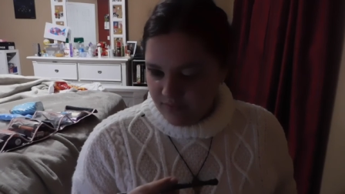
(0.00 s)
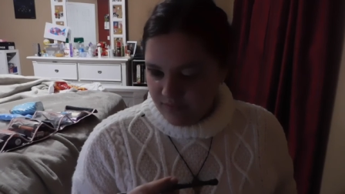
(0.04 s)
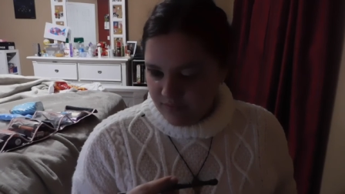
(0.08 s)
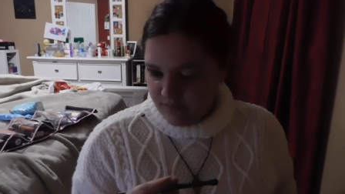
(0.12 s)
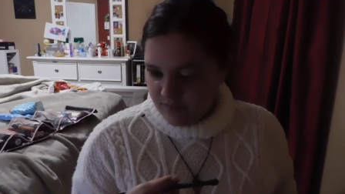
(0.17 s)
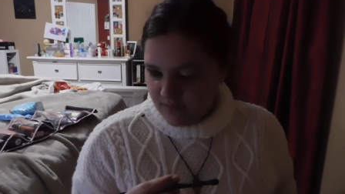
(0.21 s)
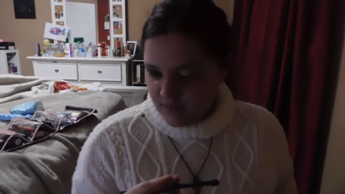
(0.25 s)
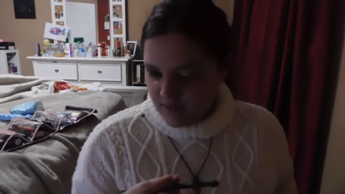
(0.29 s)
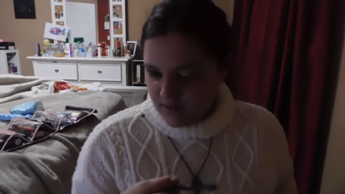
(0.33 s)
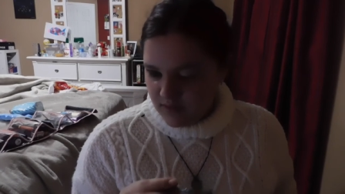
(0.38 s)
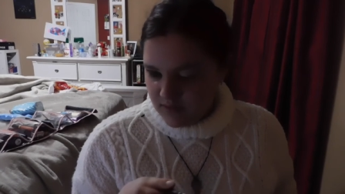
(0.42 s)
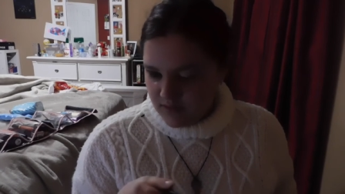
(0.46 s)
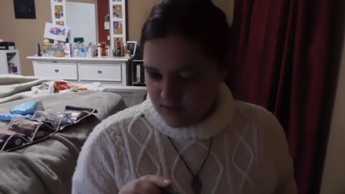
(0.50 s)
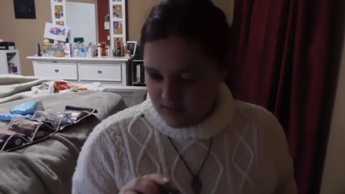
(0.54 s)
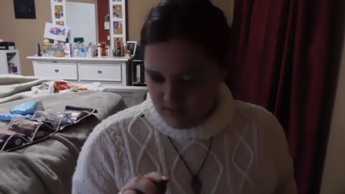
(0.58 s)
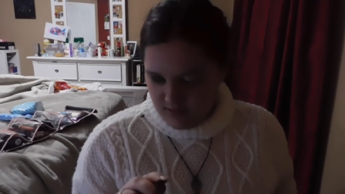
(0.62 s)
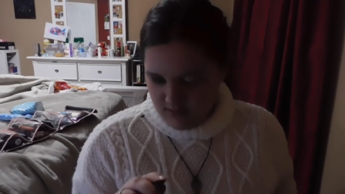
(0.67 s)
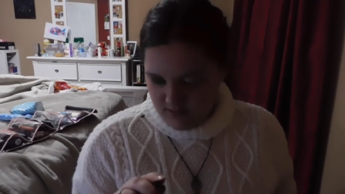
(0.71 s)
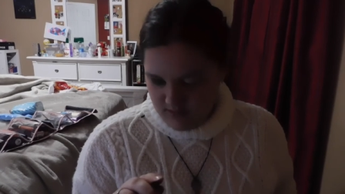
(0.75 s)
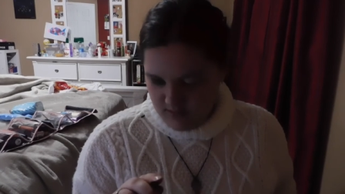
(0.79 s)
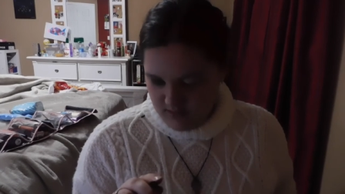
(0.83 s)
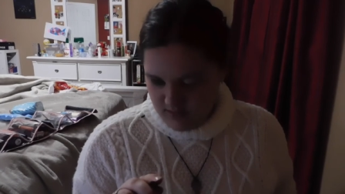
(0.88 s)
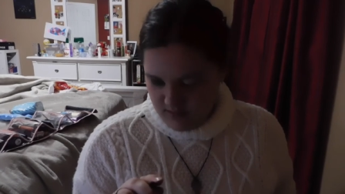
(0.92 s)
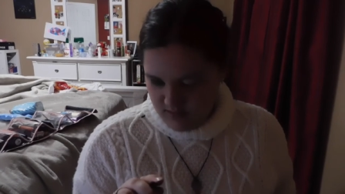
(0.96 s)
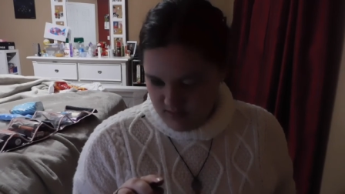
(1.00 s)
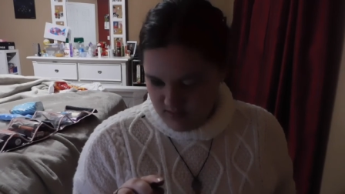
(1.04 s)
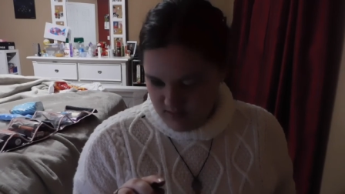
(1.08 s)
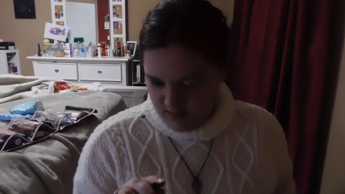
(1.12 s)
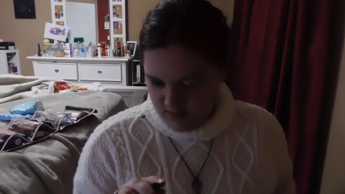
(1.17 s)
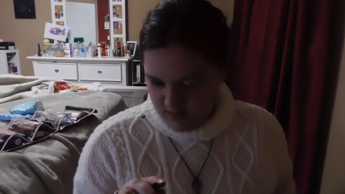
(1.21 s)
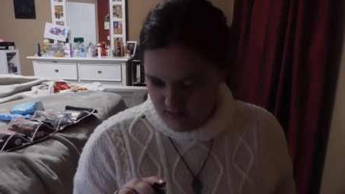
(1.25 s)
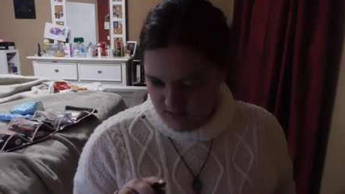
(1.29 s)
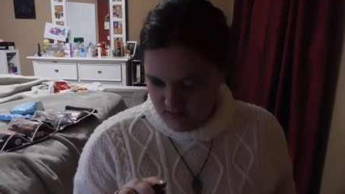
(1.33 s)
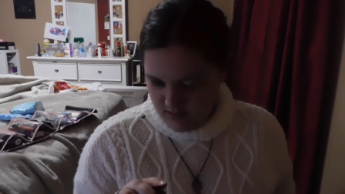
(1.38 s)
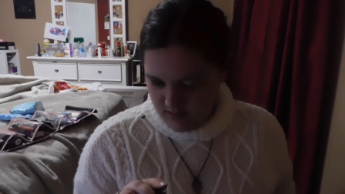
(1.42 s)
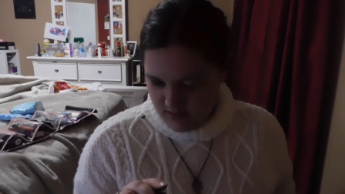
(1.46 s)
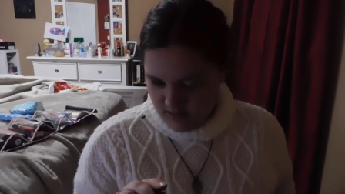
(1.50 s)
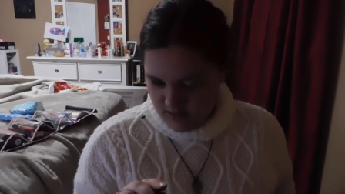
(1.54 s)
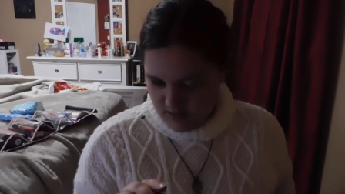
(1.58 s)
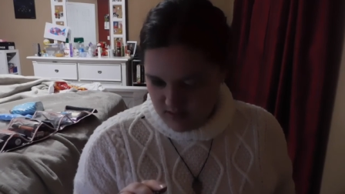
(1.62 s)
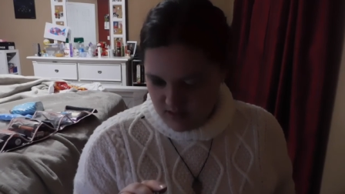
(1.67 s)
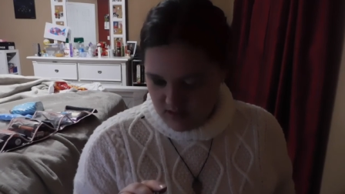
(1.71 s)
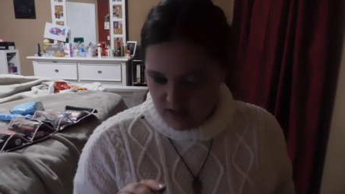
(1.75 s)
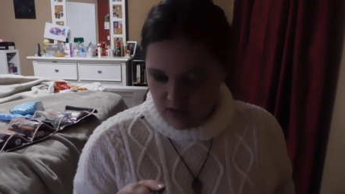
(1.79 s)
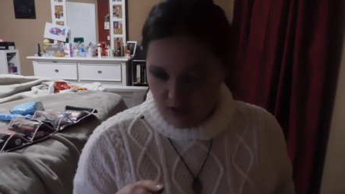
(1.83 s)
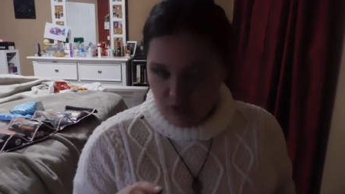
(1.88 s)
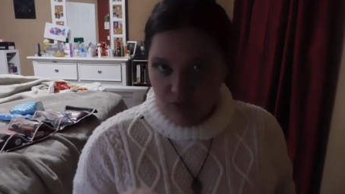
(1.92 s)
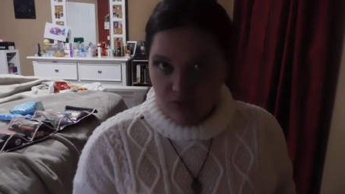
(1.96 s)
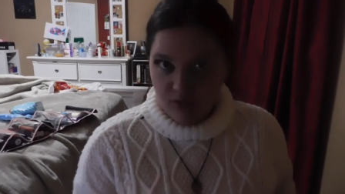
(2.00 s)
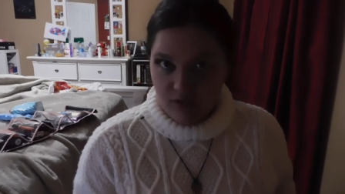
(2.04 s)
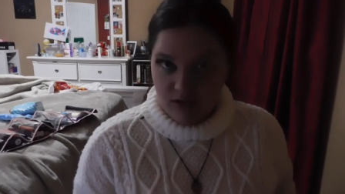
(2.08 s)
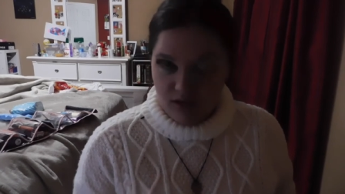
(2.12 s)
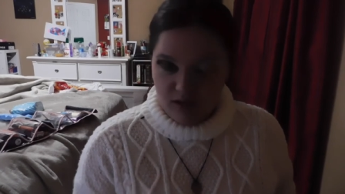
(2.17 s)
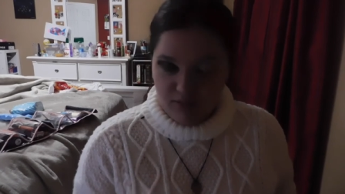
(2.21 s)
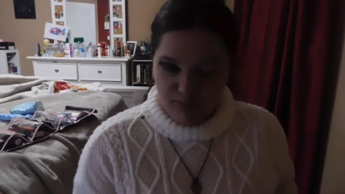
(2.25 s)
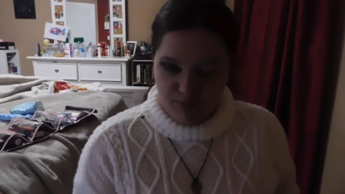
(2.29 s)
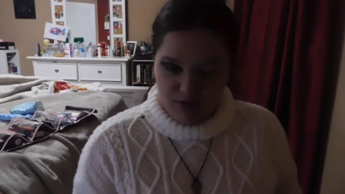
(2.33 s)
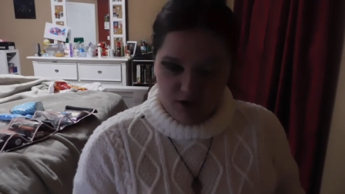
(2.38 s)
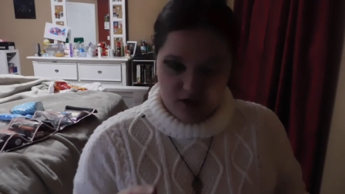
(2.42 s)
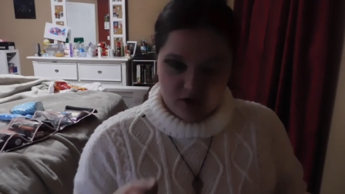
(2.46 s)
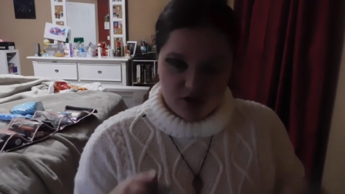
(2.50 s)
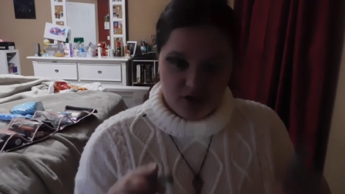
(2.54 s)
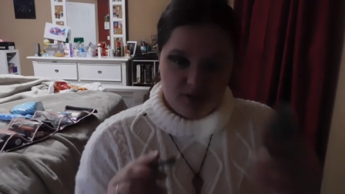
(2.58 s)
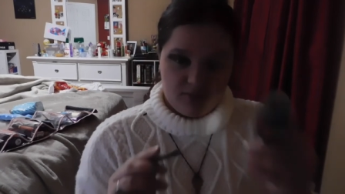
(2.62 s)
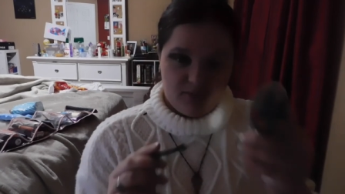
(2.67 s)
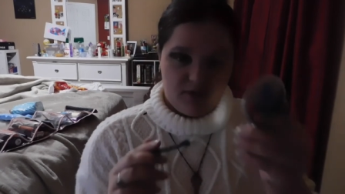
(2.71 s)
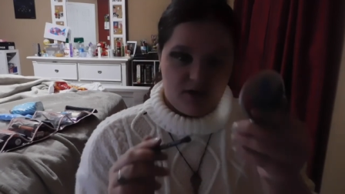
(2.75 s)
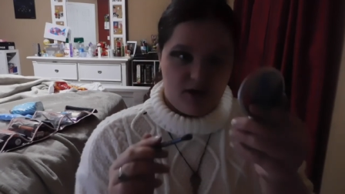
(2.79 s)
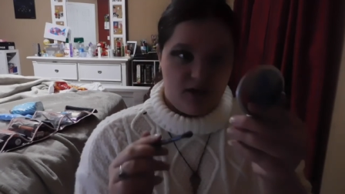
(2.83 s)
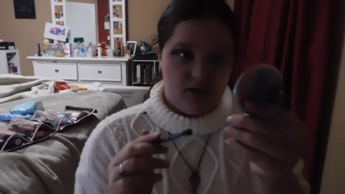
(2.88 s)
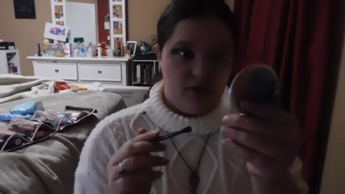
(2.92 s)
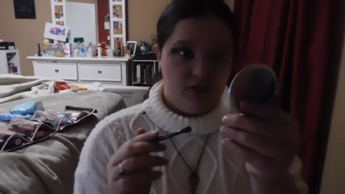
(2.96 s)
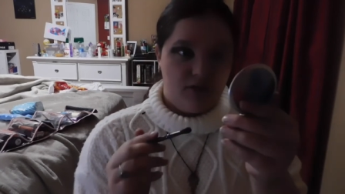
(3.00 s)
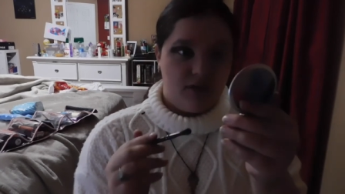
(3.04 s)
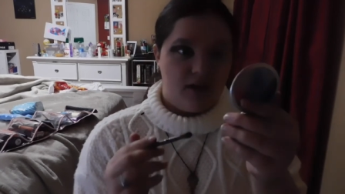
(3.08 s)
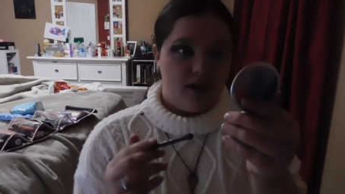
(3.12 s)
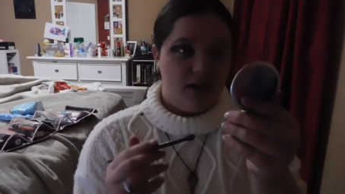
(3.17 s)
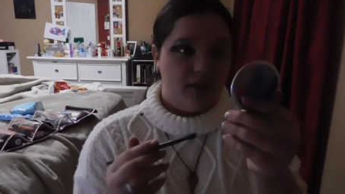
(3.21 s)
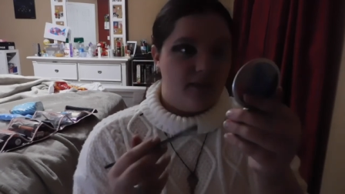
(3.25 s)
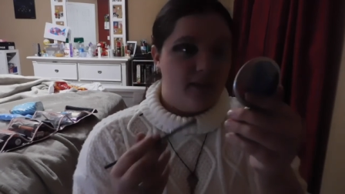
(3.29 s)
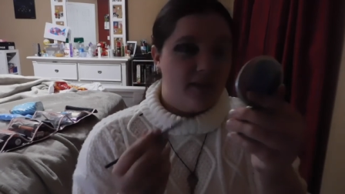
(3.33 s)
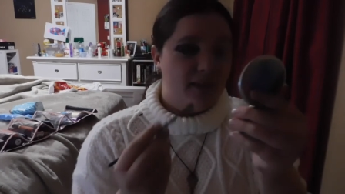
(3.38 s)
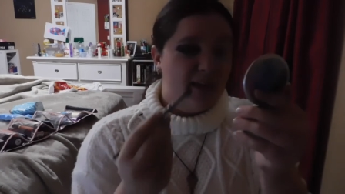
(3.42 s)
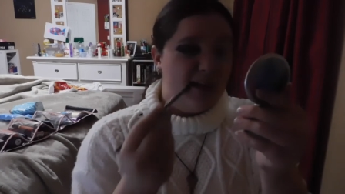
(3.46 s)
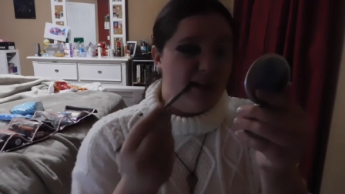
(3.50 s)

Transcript: It is a crease brush. I'm going to use it on the lid